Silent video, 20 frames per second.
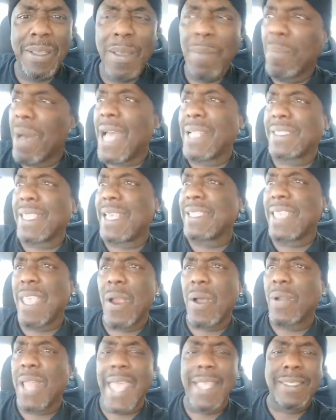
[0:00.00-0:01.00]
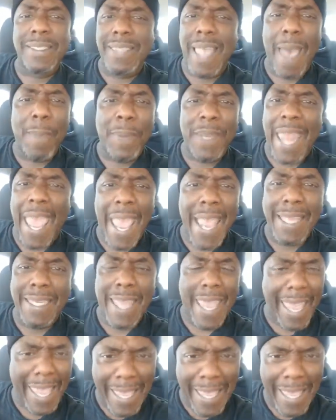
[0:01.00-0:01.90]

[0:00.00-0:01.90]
Montez Harrell ain't stopping AD.